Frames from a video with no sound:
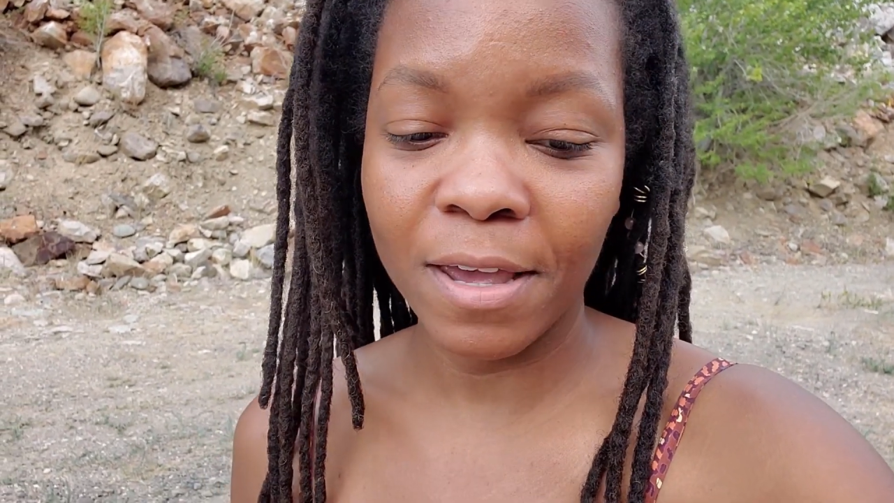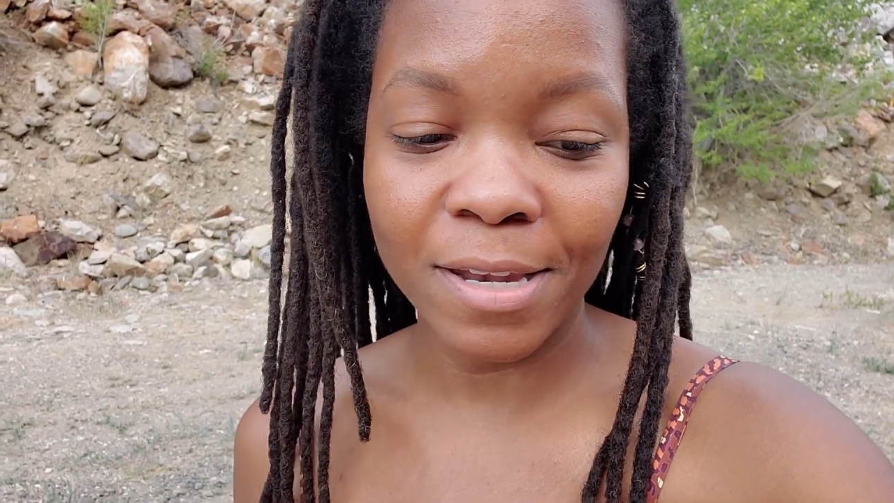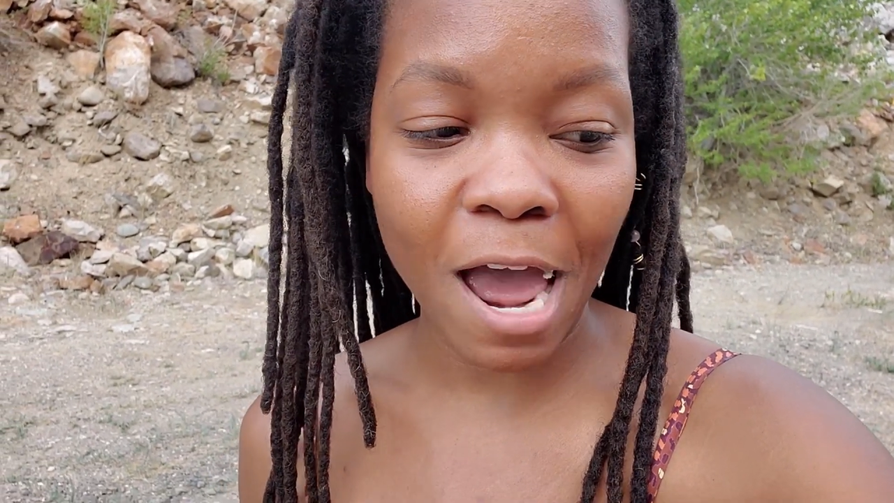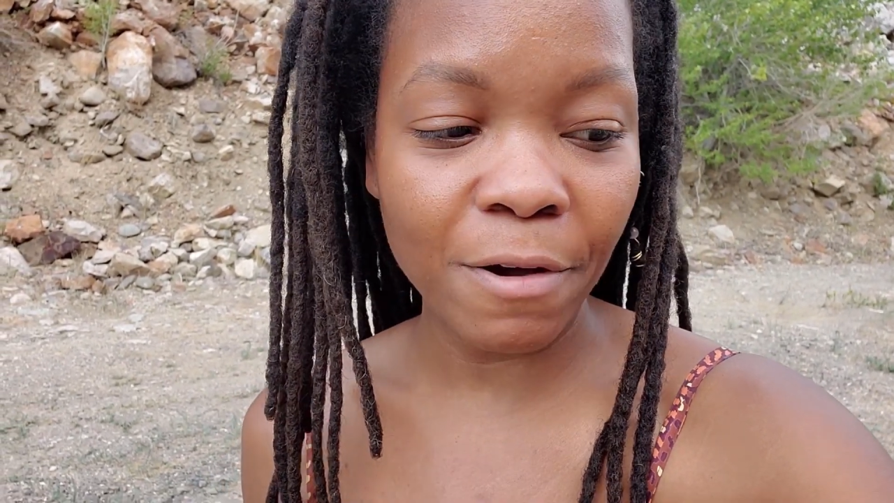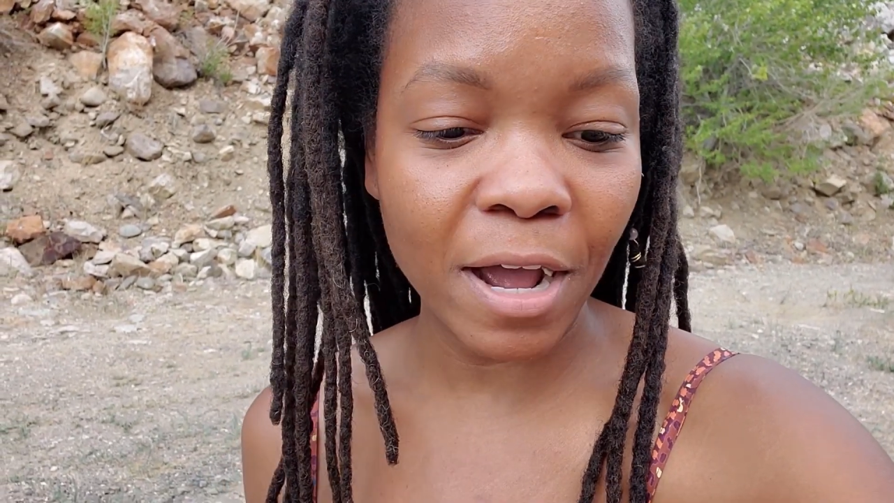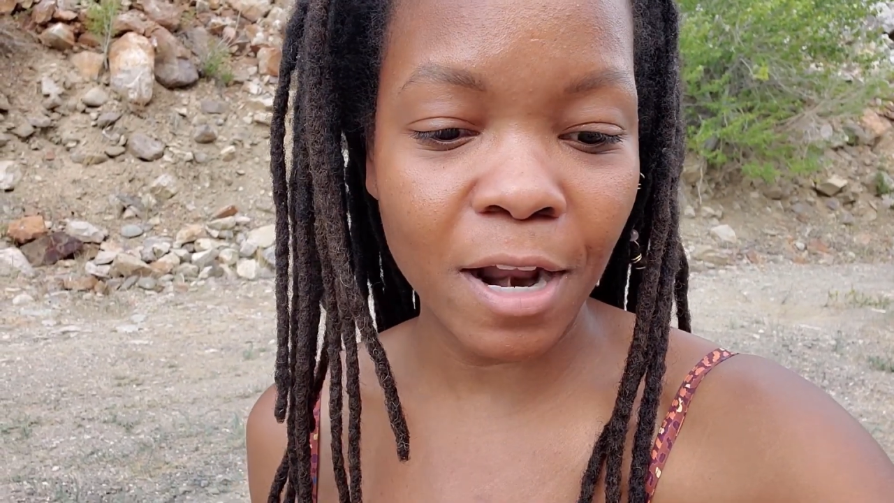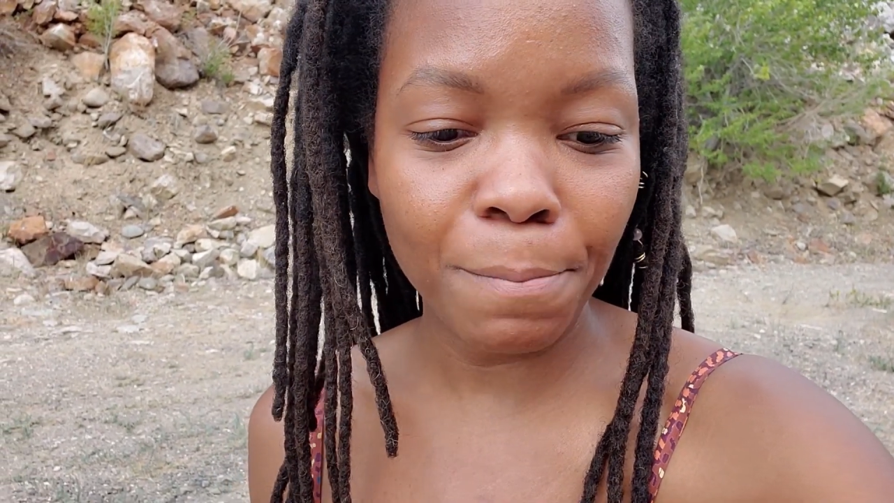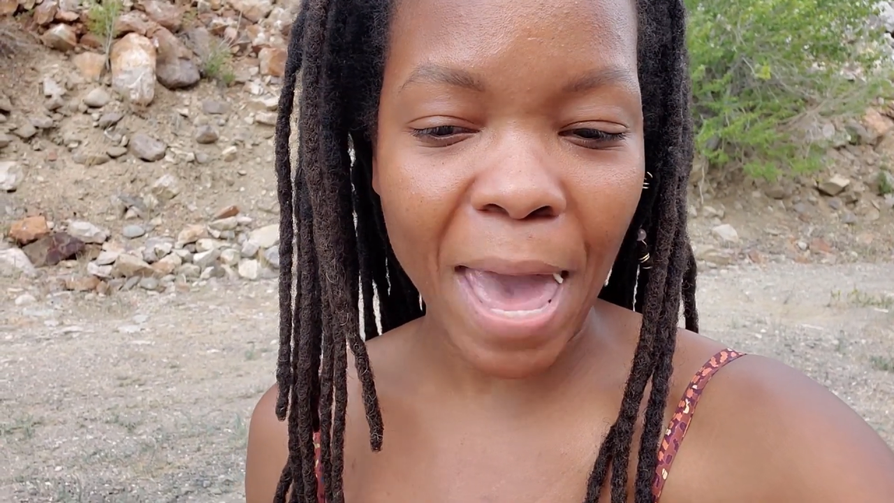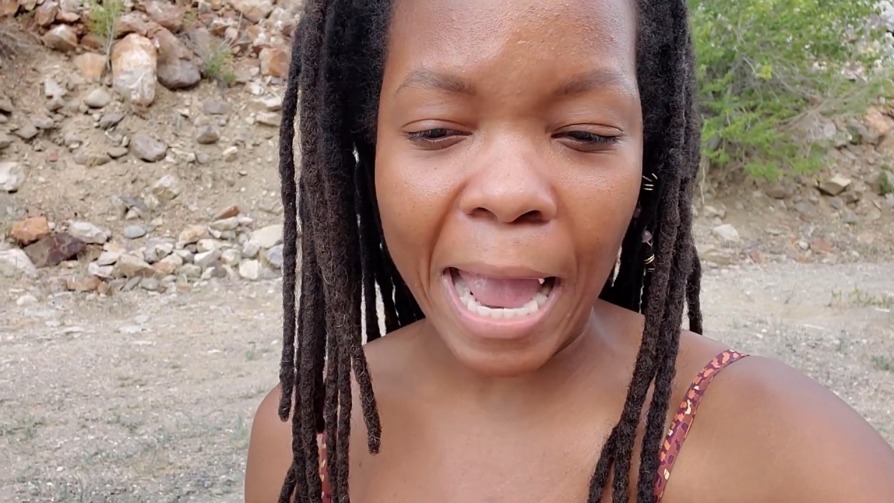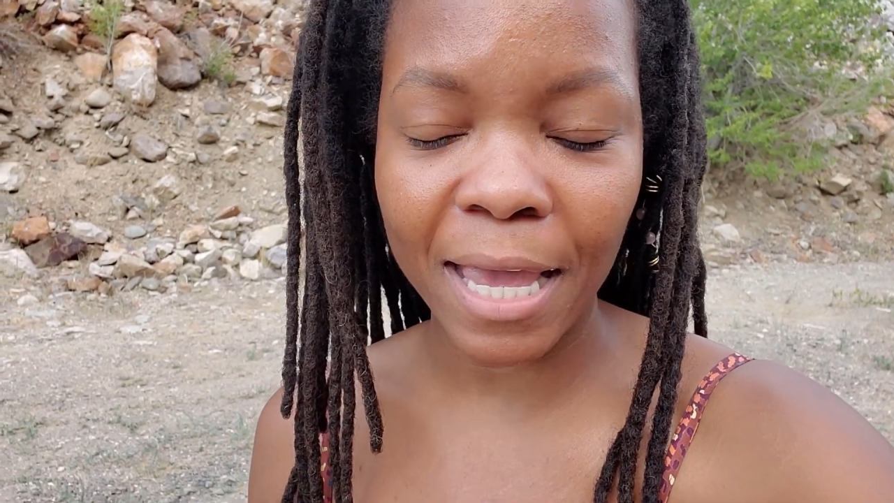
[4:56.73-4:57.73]
Now we're gonna
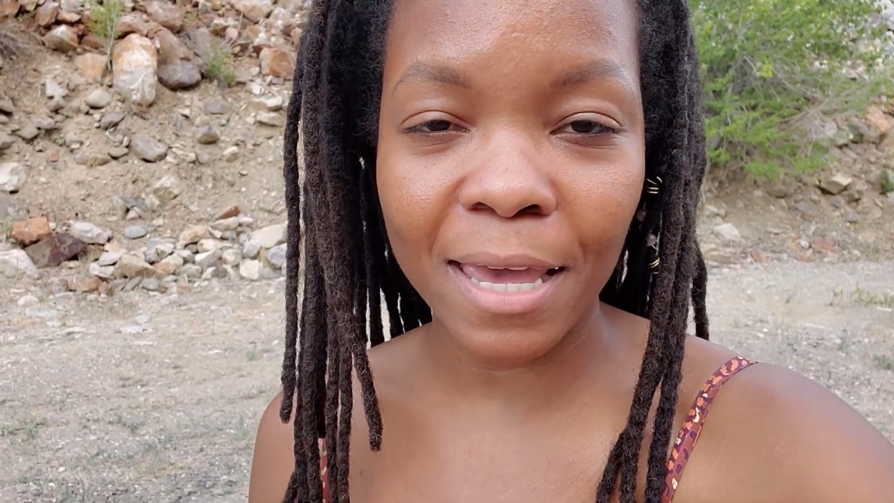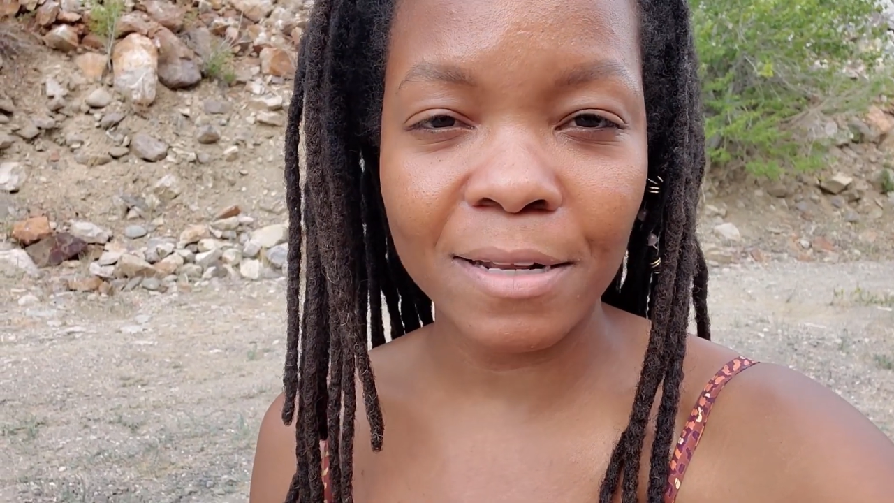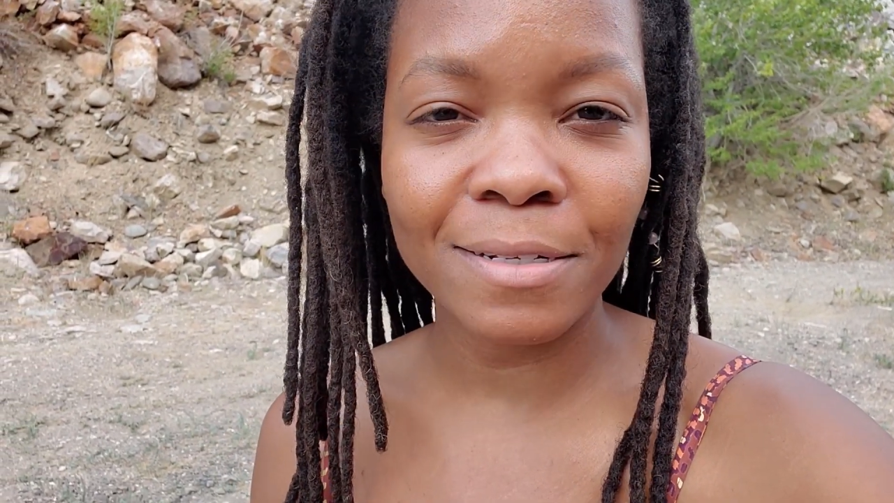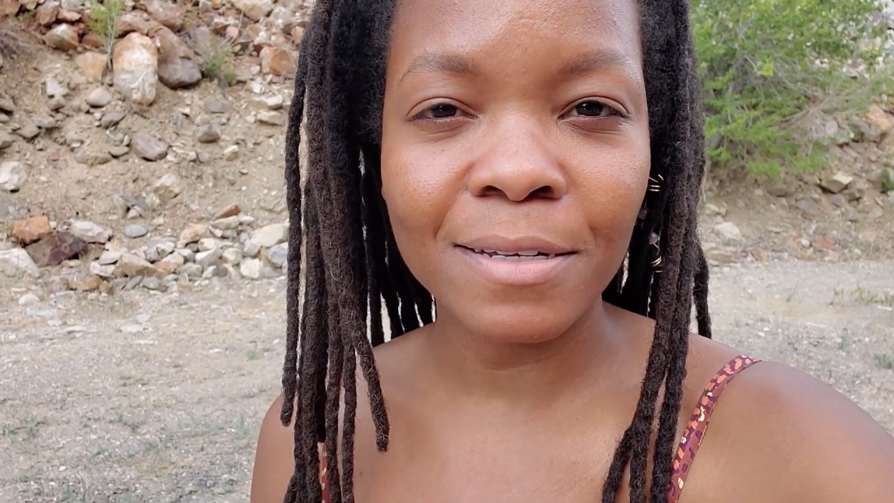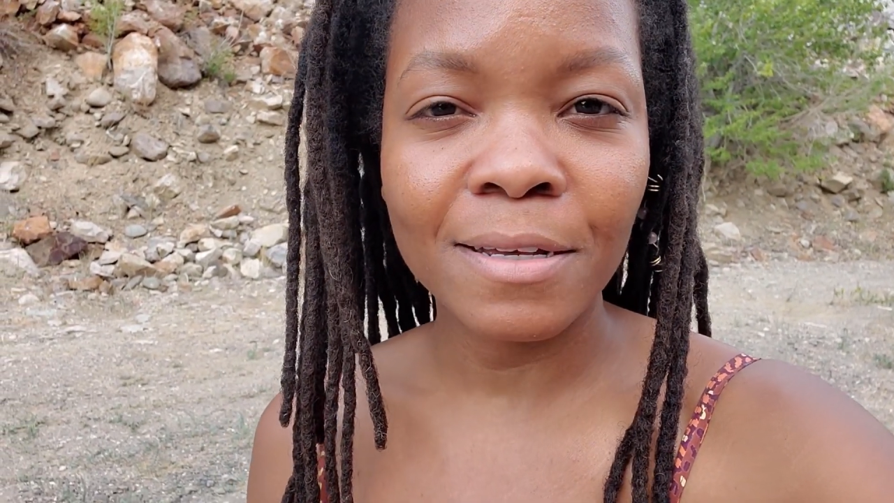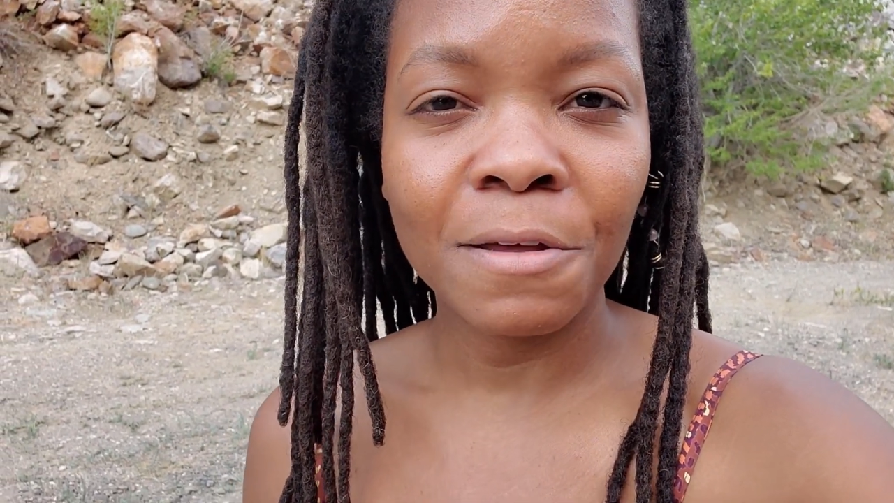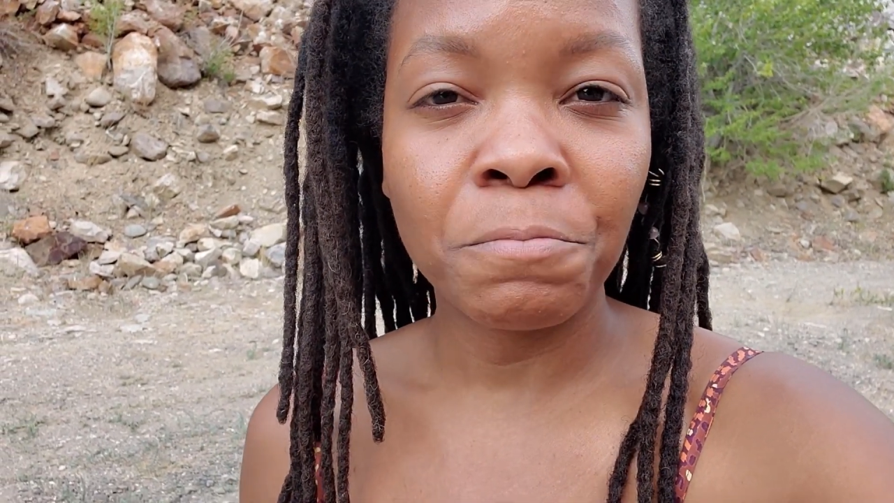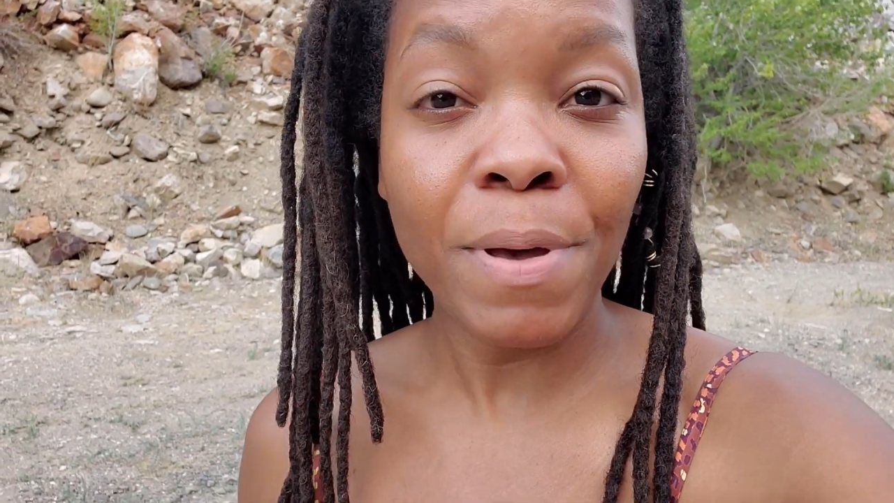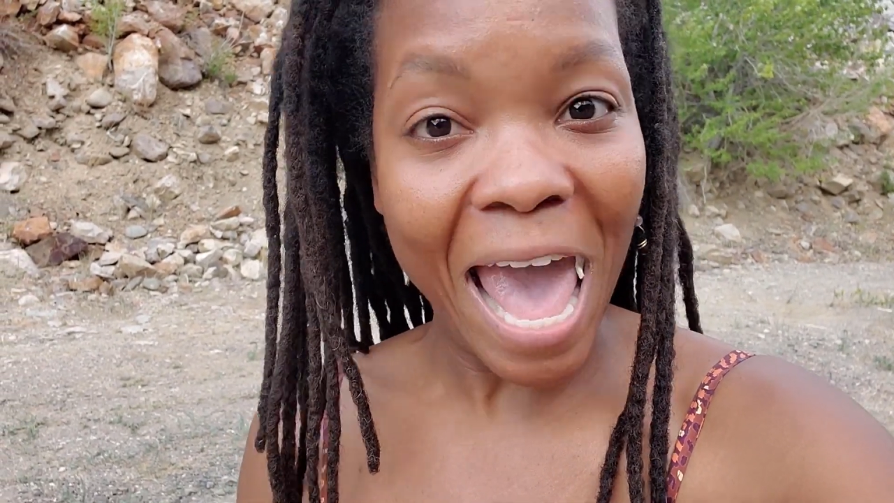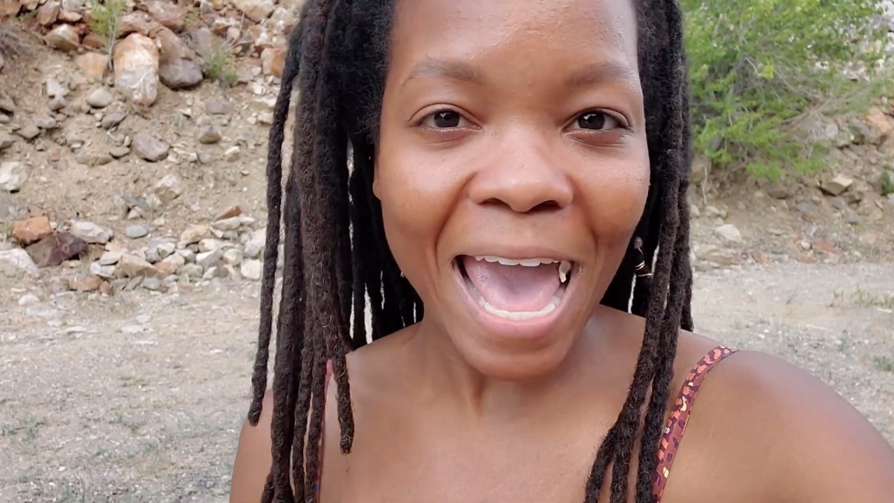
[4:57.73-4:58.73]
back it
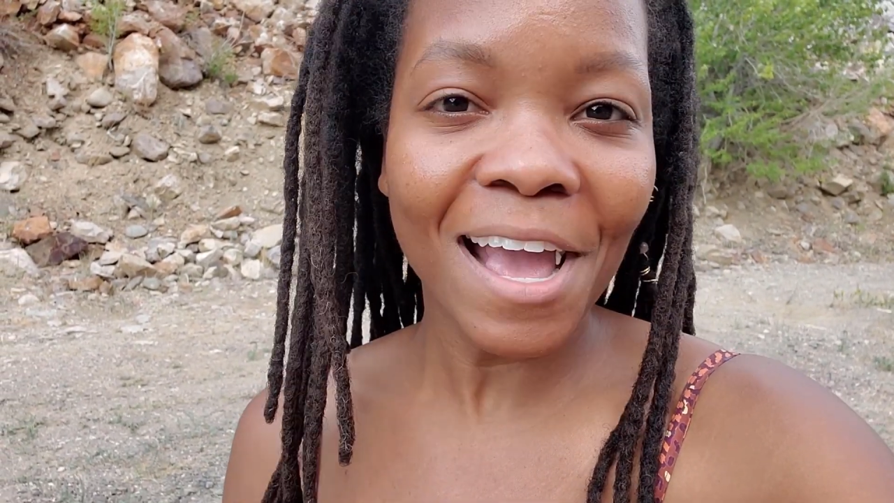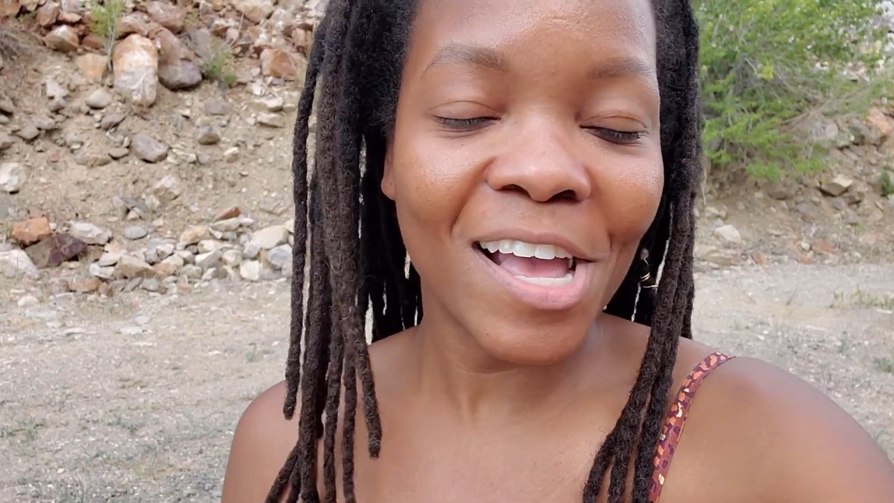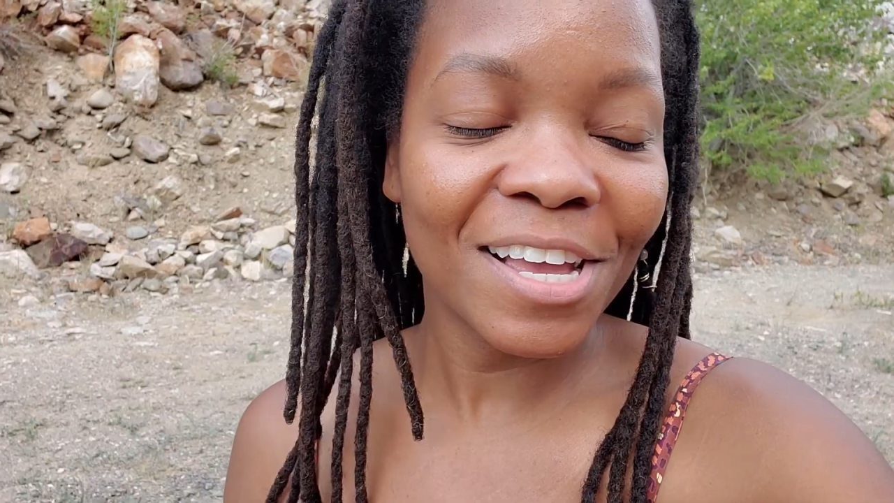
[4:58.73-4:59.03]
back